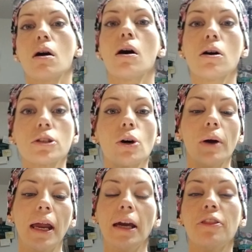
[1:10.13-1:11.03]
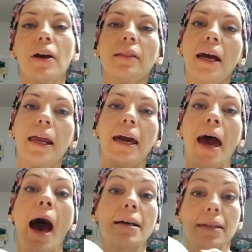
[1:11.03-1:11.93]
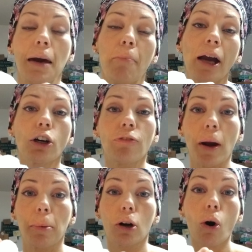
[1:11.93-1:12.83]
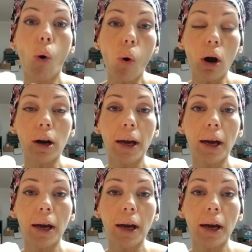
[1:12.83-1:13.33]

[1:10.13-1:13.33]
Also, anything that it has a microfiber core